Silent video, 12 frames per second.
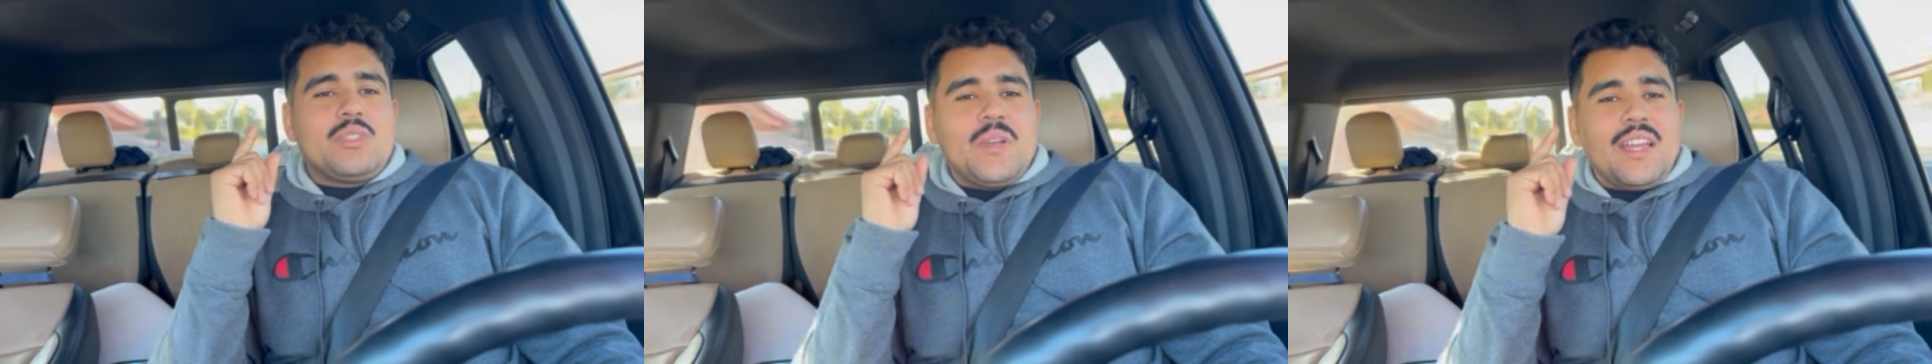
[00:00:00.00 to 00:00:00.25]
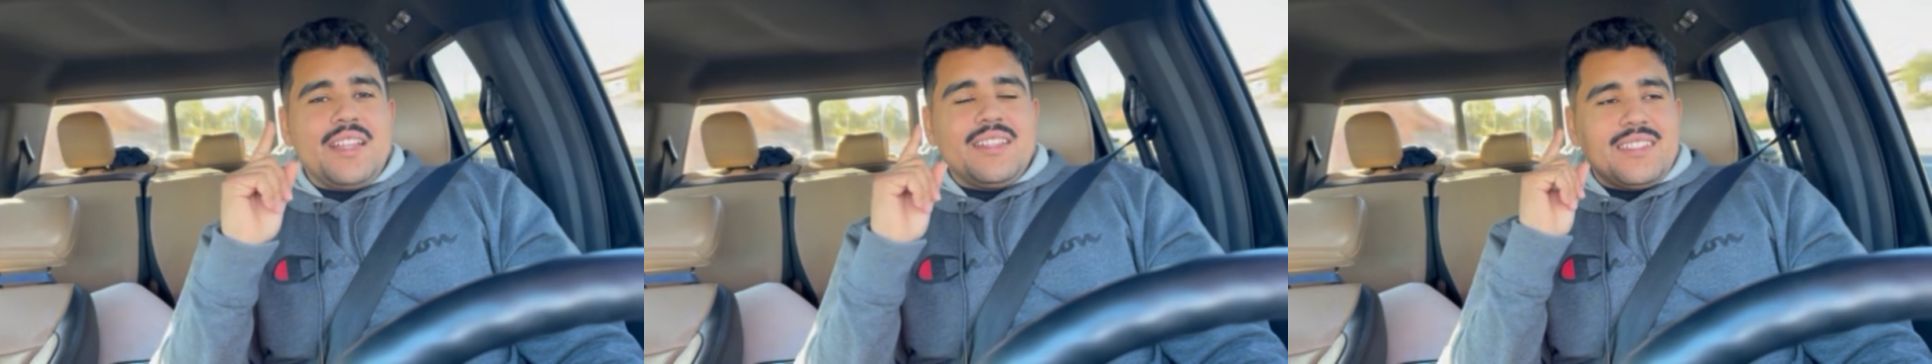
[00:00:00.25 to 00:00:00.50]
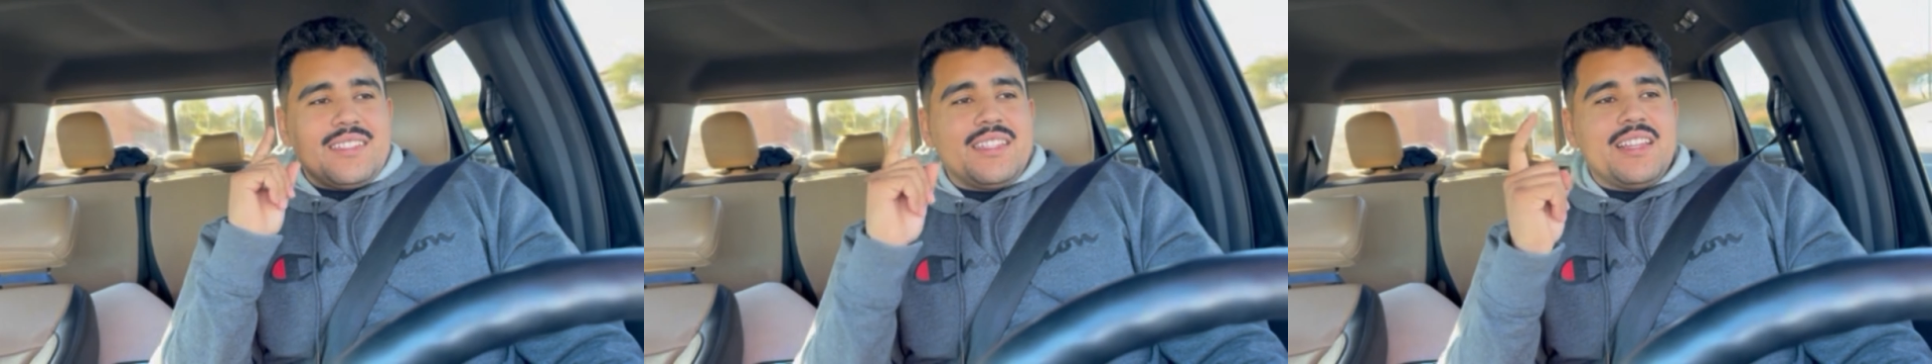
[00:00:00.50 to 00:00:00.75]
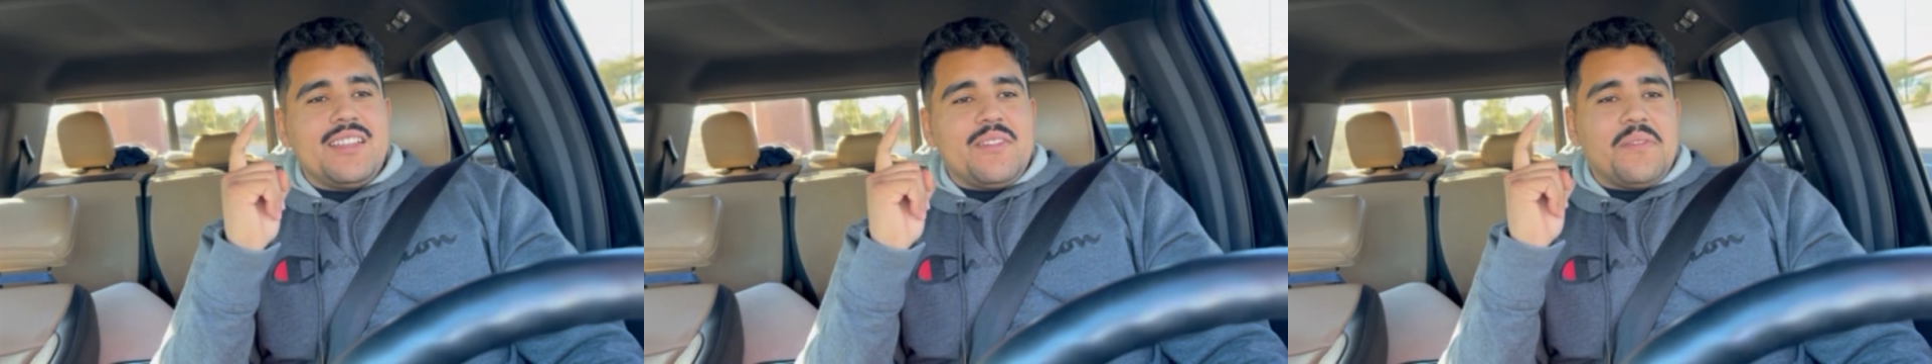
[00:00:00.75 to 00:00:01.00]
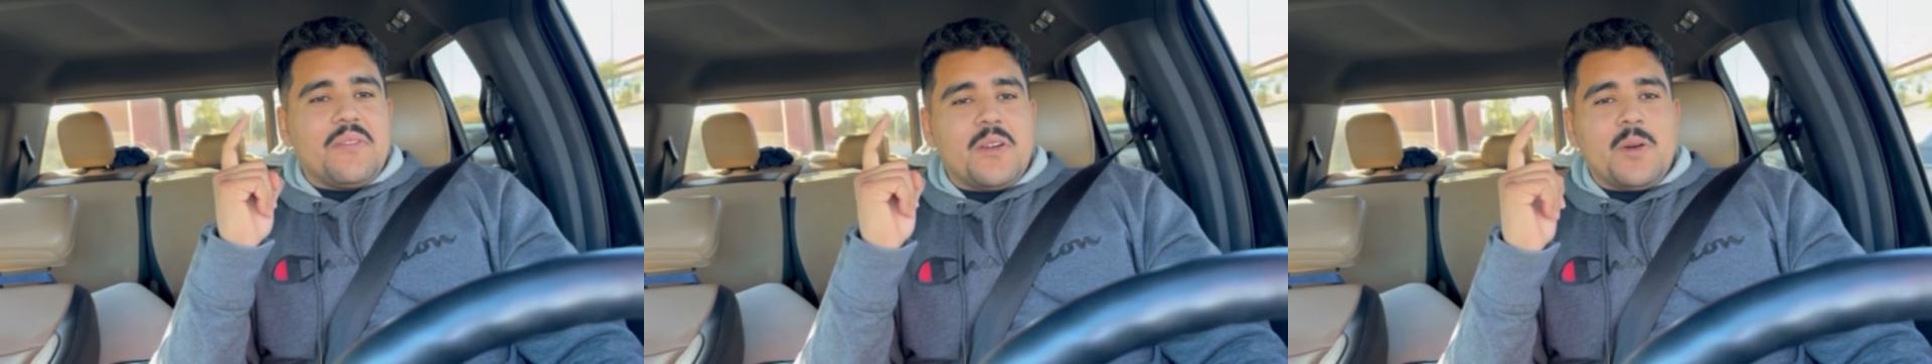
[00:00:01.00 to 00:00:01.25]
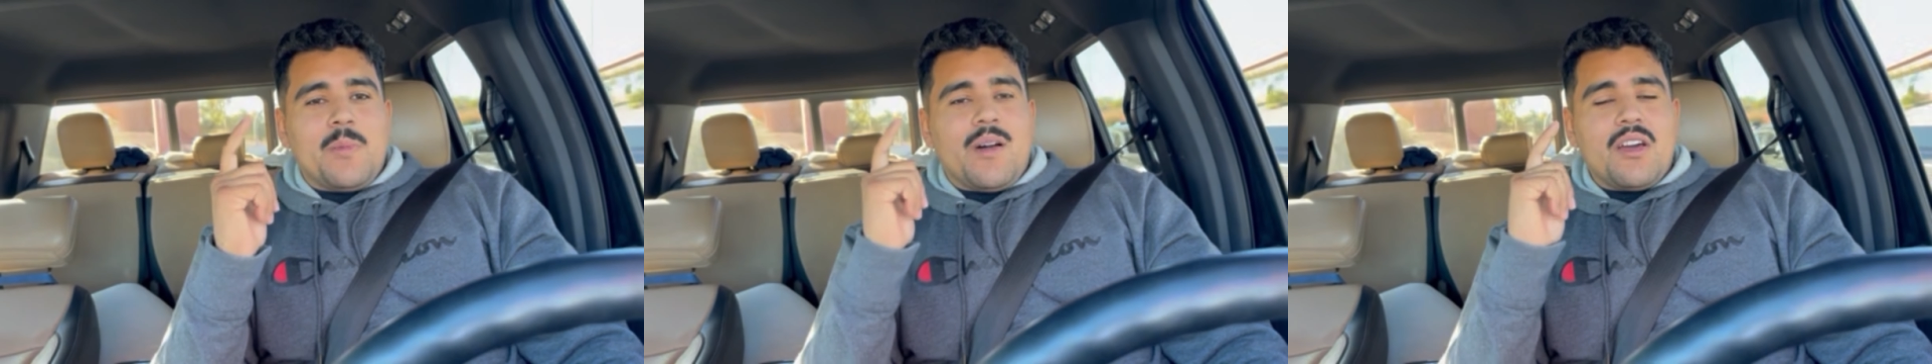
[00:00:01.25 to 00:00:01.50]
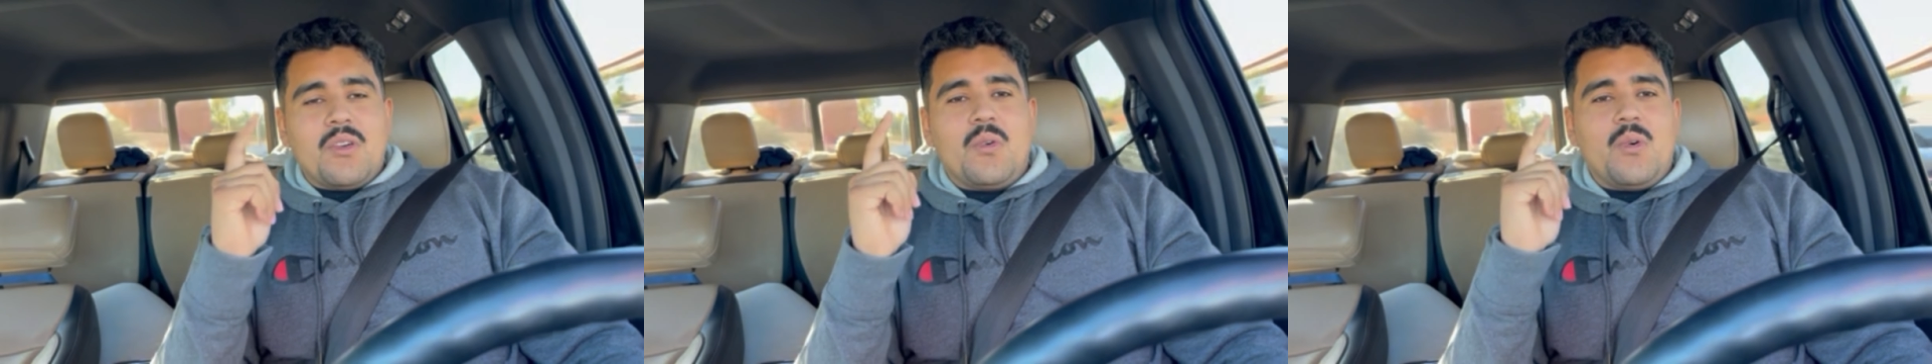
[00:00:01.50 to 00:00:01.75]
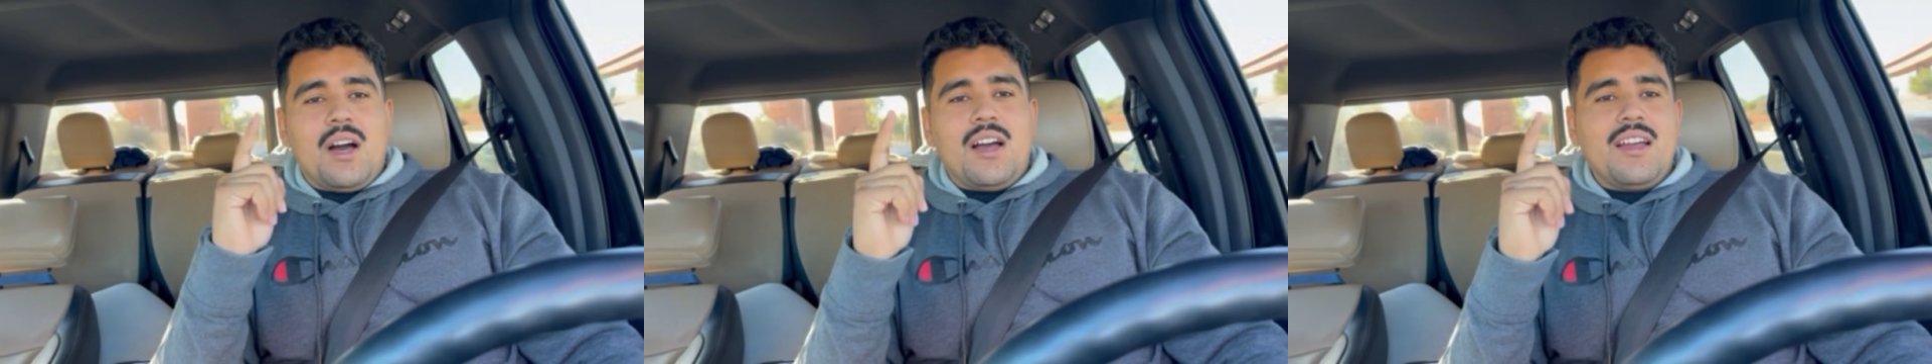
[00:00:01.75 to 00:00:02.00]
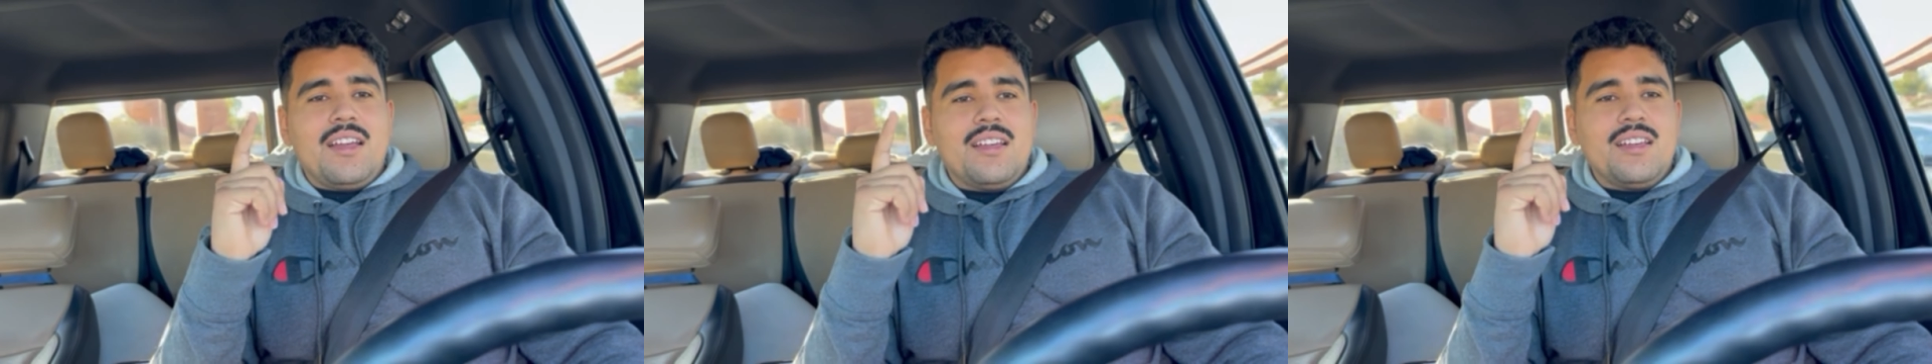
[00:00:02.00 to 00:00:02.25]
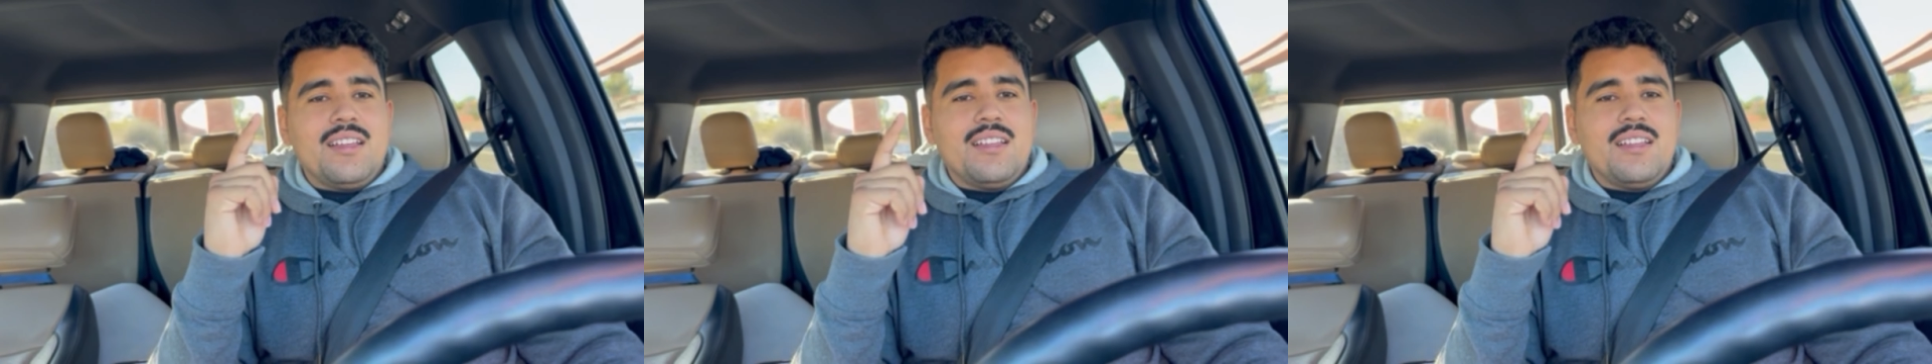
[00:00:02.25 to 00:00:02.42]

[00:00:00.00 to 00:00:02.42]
trading this in for a Model Y.